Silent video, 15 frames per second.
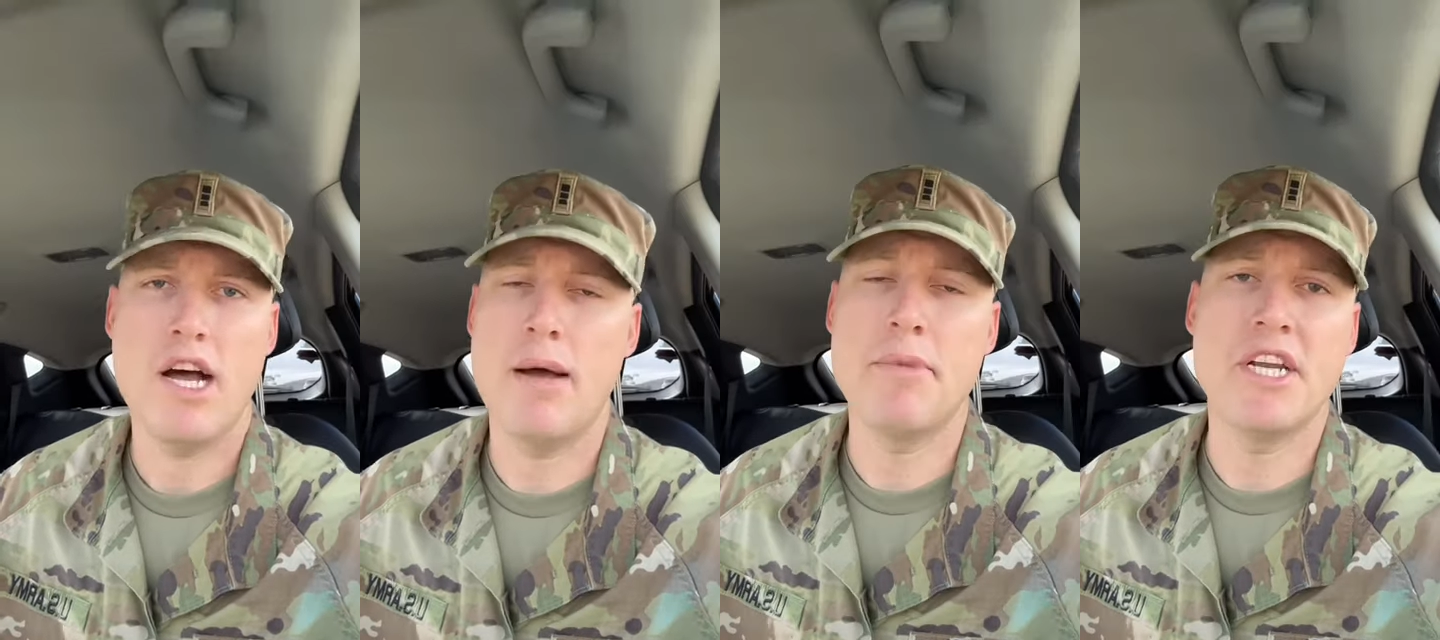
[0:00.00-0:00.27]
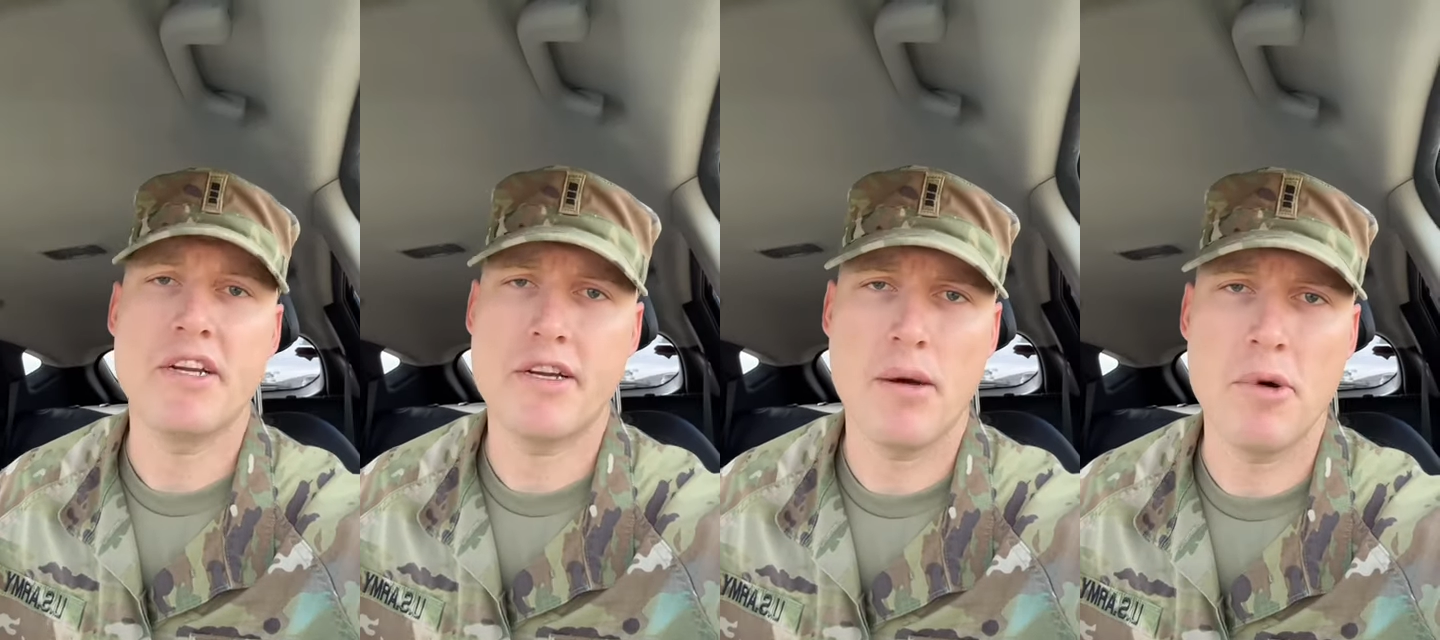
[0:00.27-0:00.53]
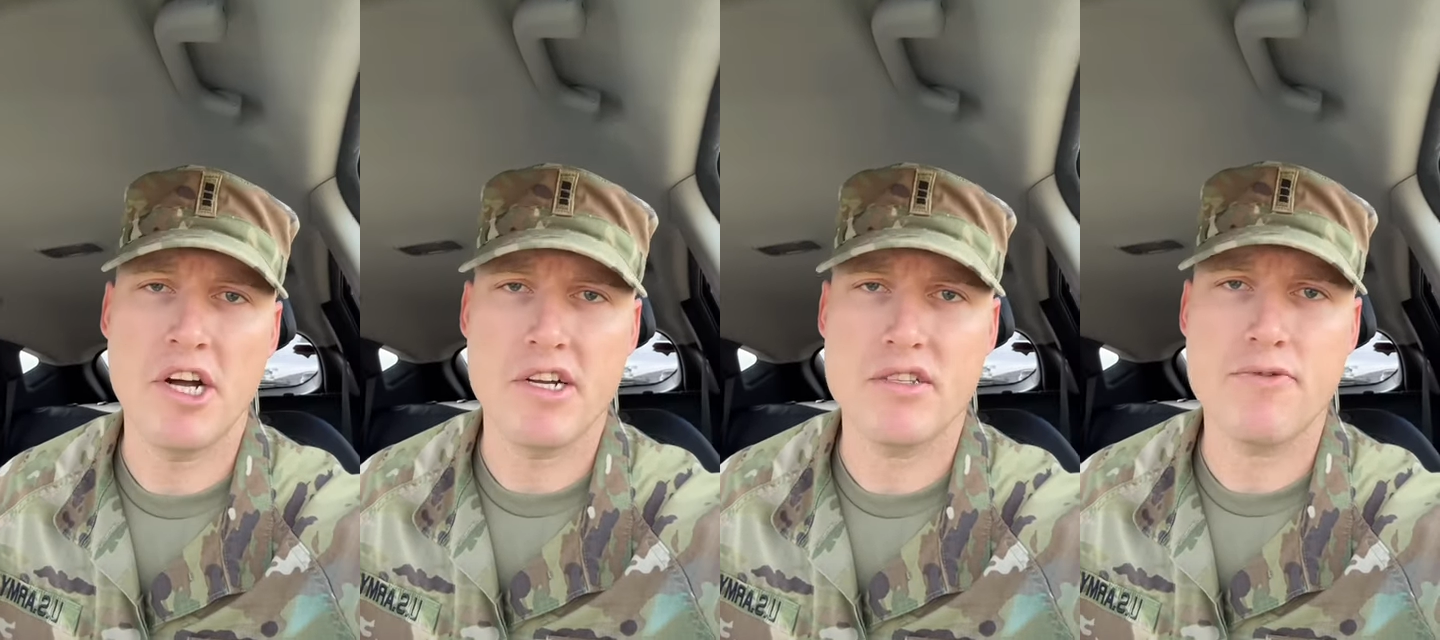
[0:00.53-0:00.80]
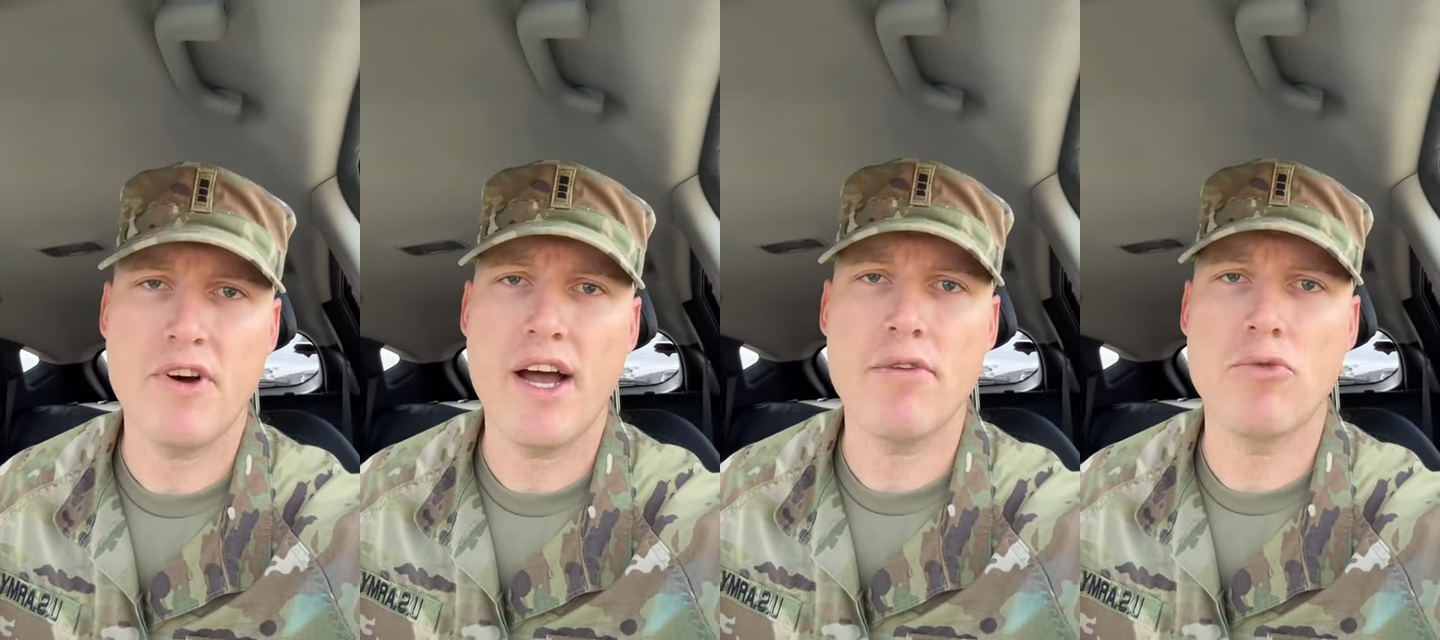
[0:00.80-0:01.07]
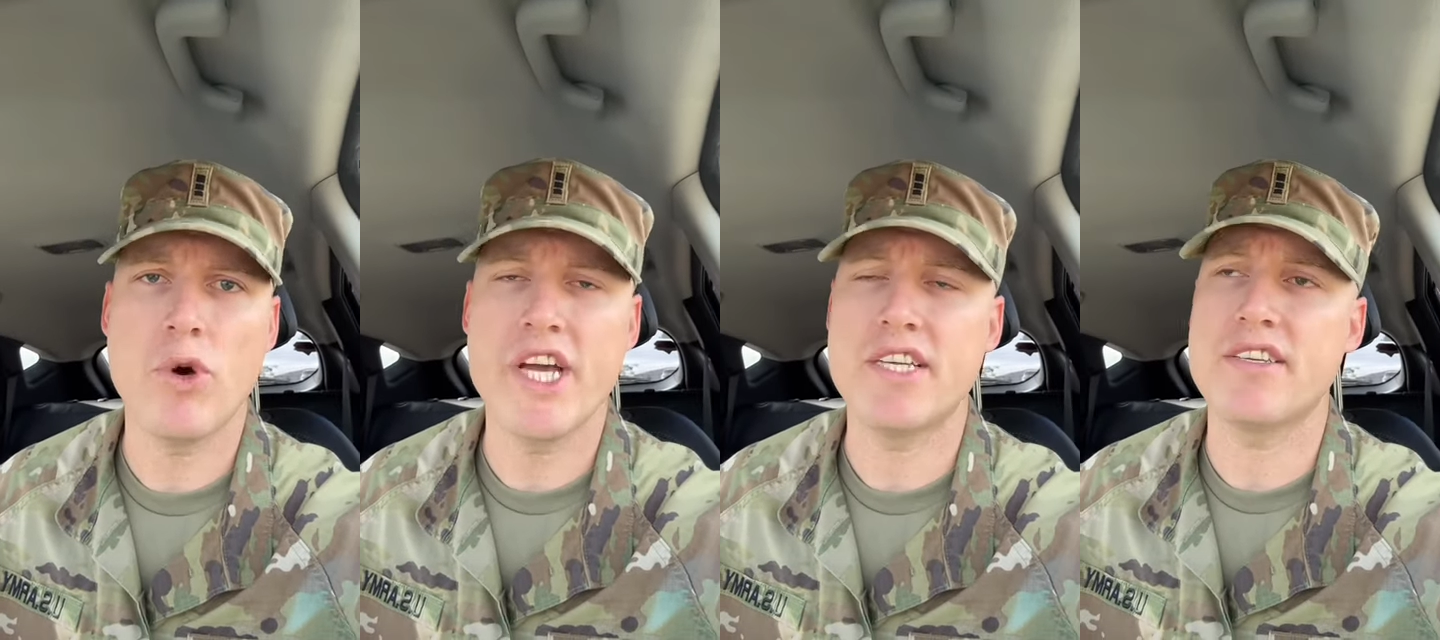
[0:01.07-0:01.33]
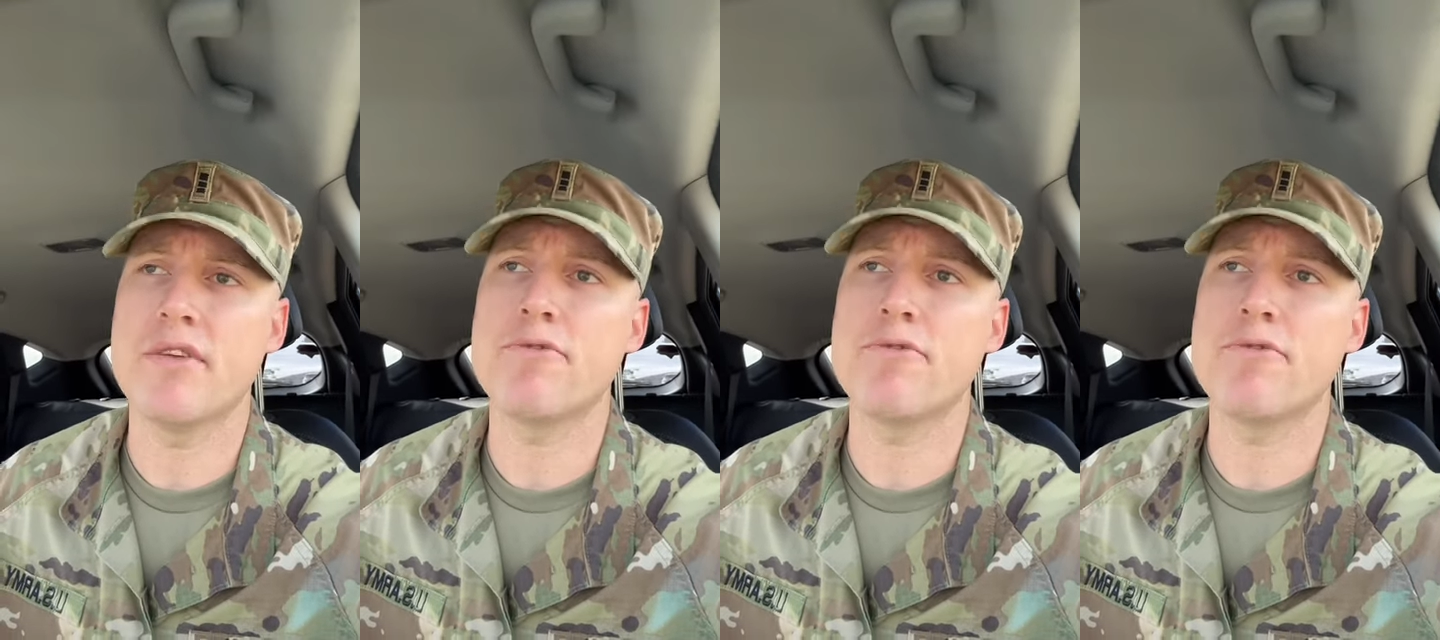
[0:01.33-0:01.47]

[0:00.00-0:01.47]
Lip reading: I mean, come on, it's 5 weeks,